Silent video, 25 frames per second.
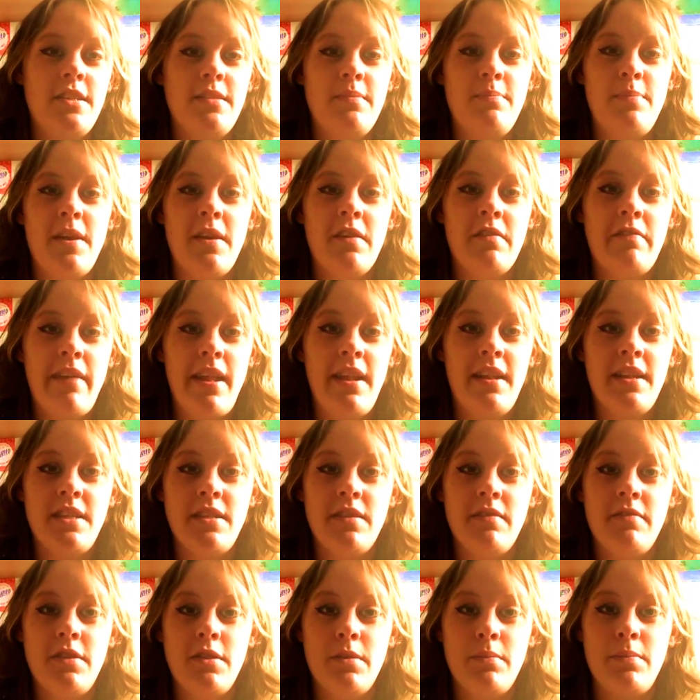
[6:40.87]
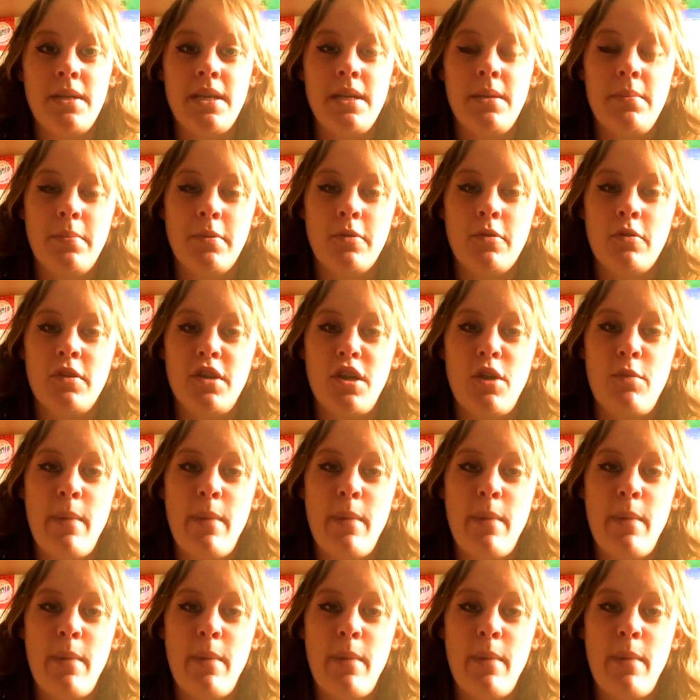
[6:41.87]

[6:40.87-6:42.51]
to be offensive to people,